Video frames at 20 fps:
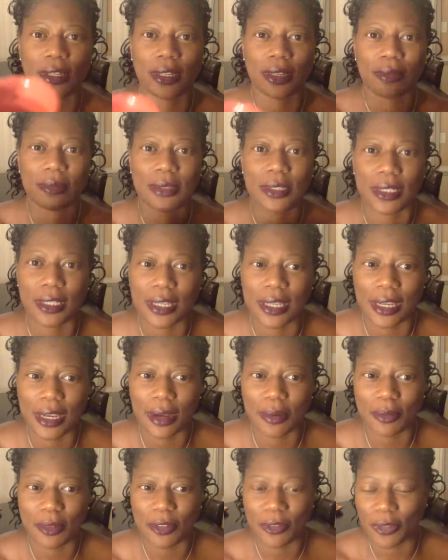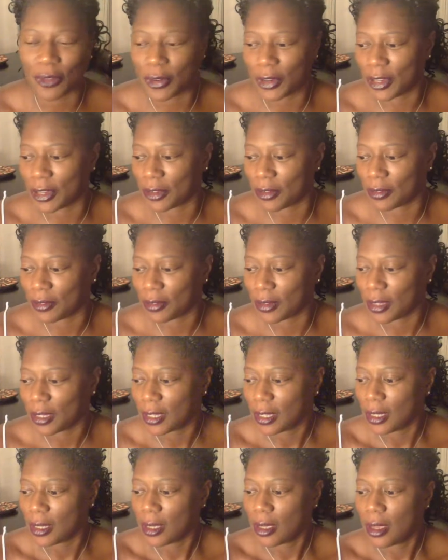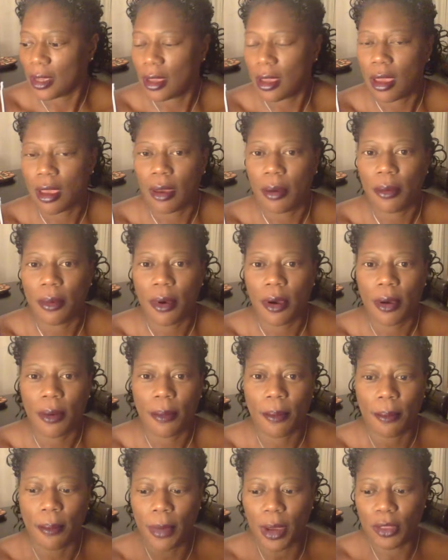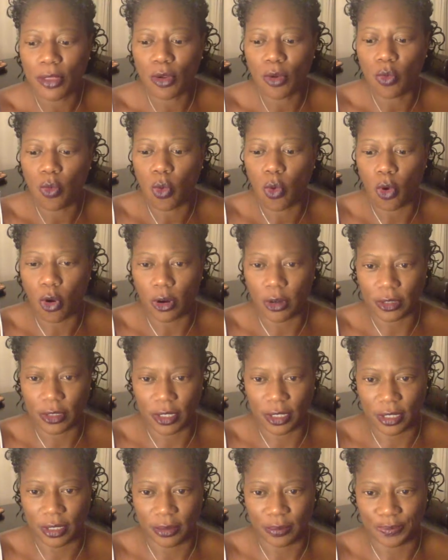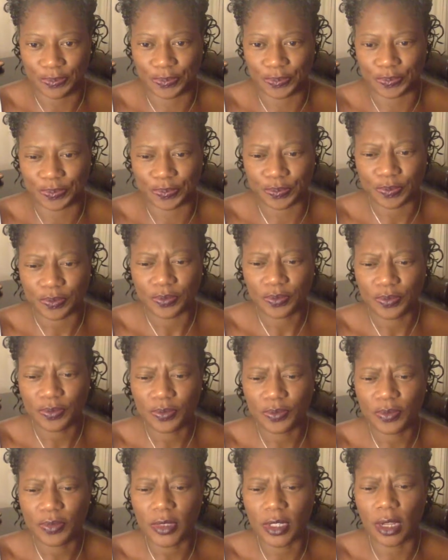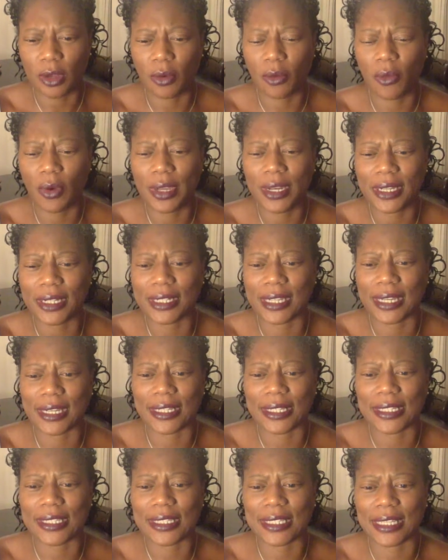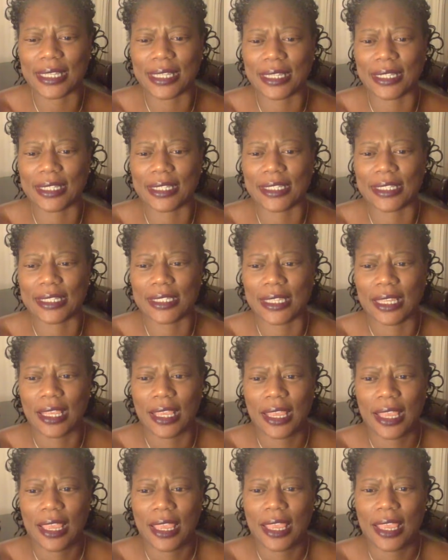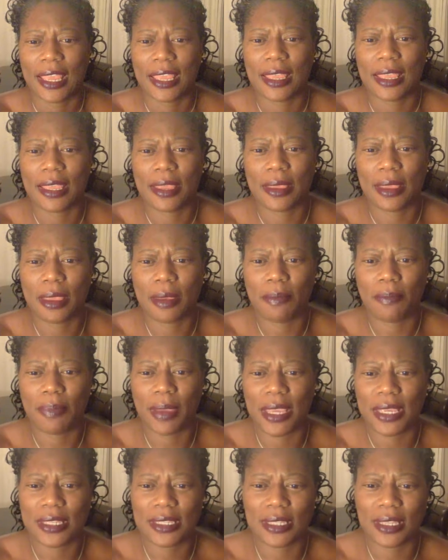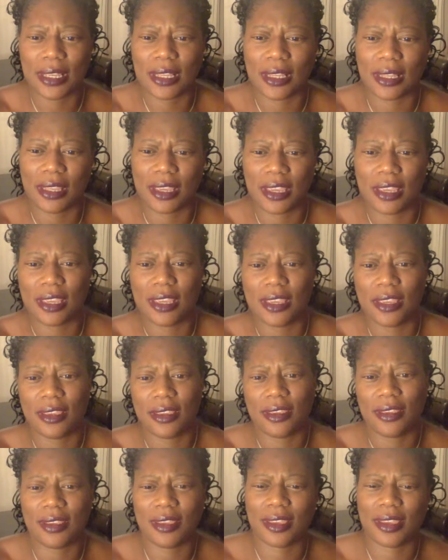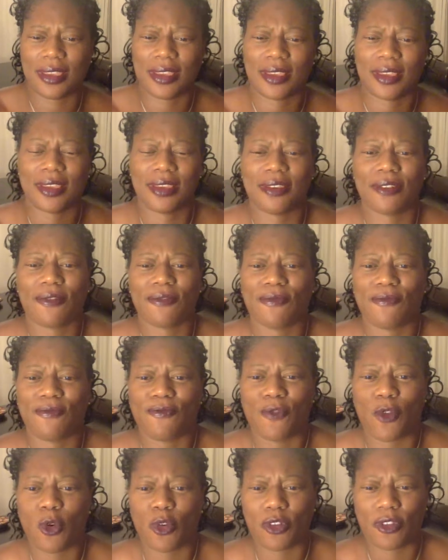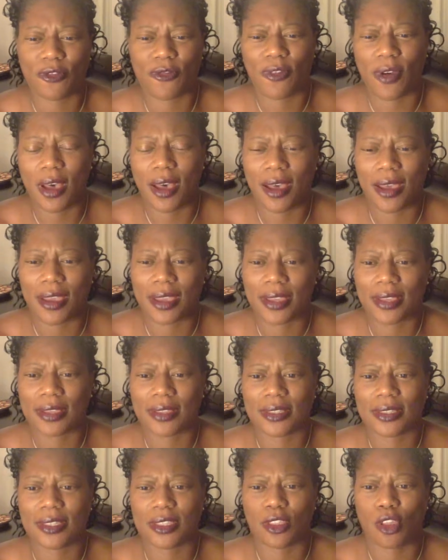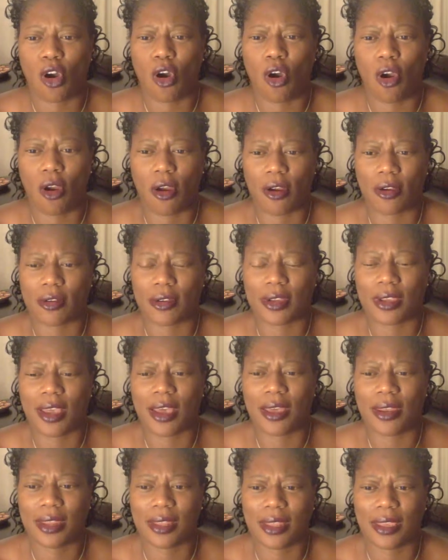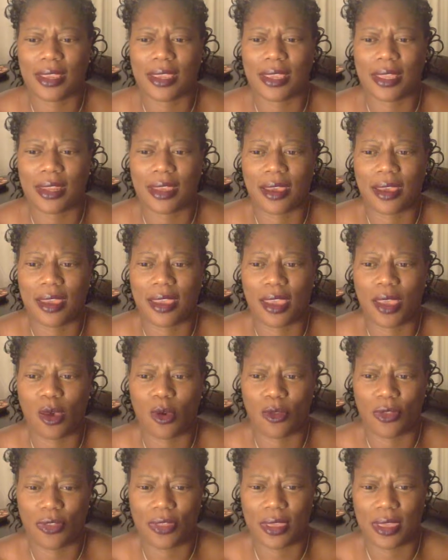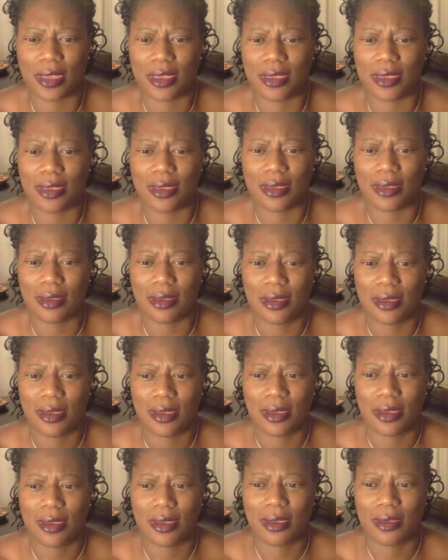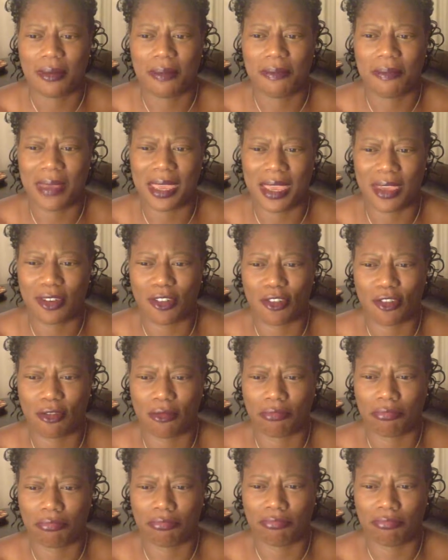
it up to the camera for you. Motherwort, what it does is it basically fortifies the heart, kind of like in a healthy manner.